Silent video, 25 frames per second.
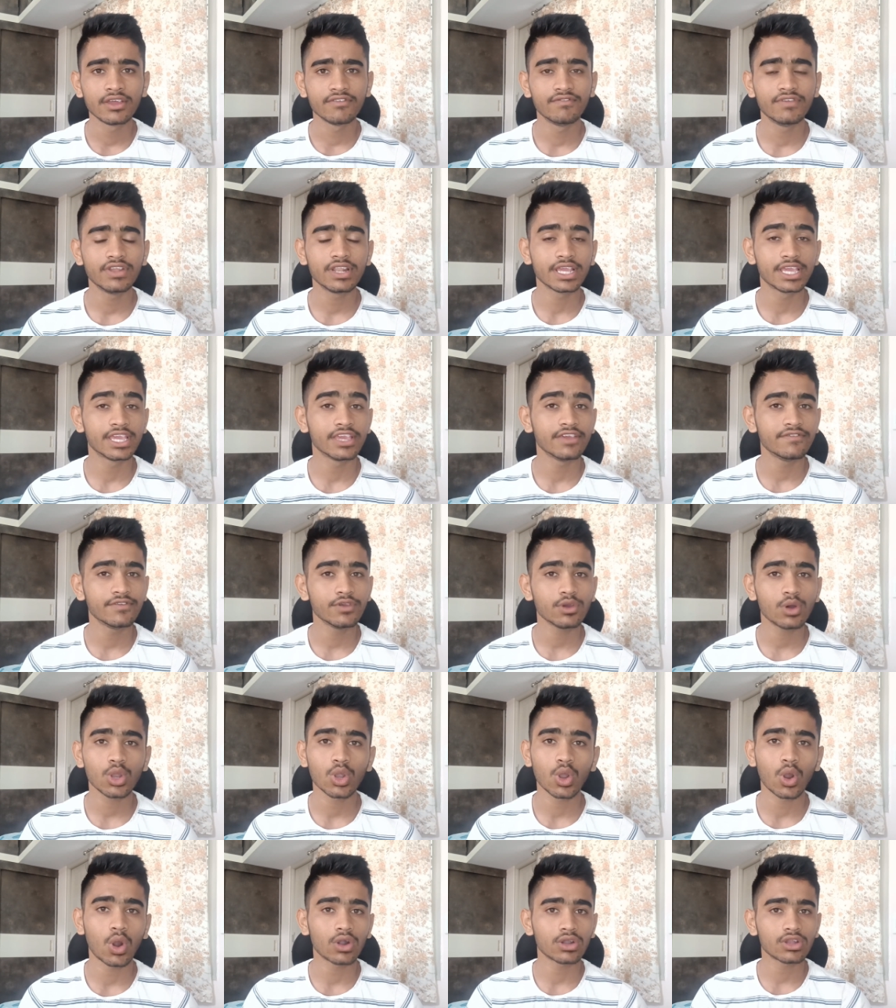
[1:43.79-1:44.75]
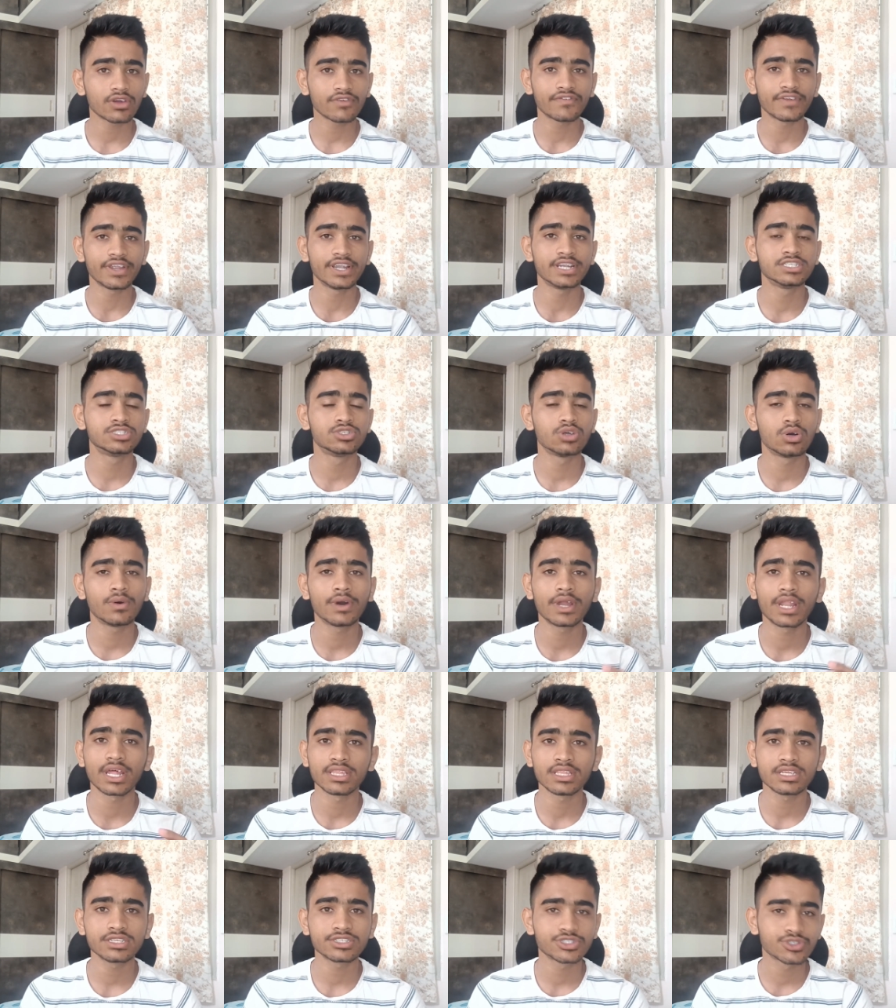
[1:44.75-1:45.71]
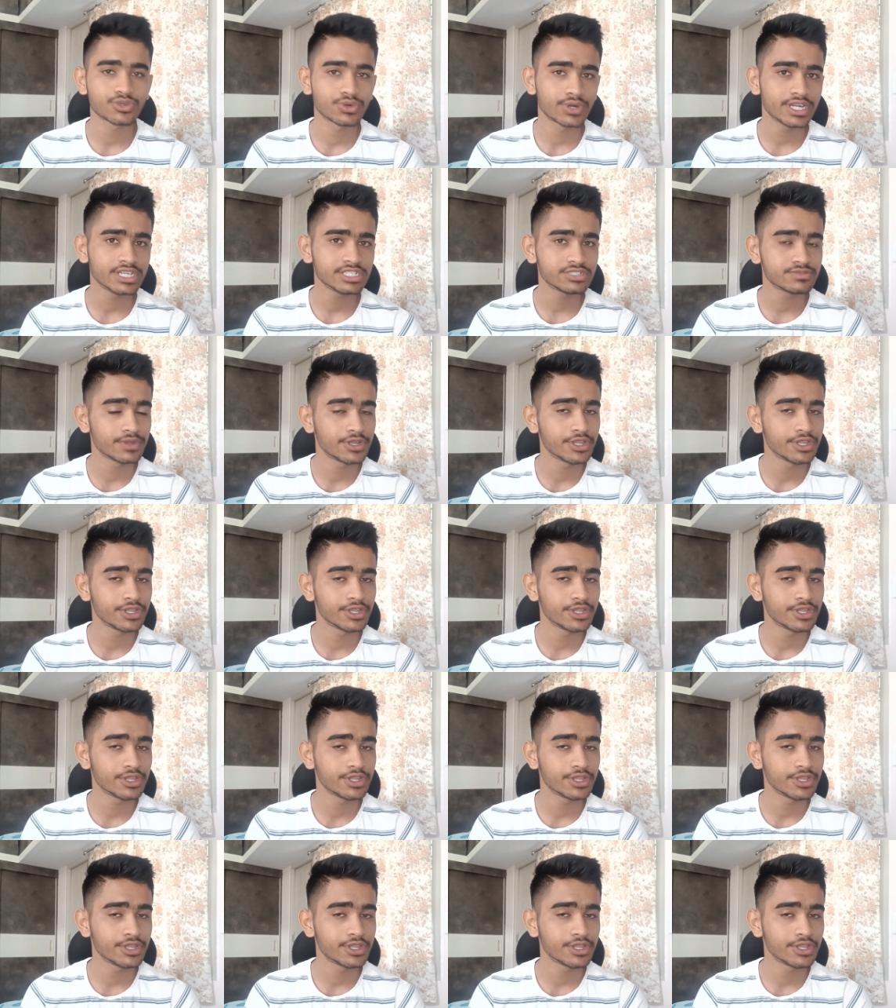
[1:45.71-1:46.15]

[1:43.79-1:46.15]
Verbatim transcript: will give you a lot of edge over other students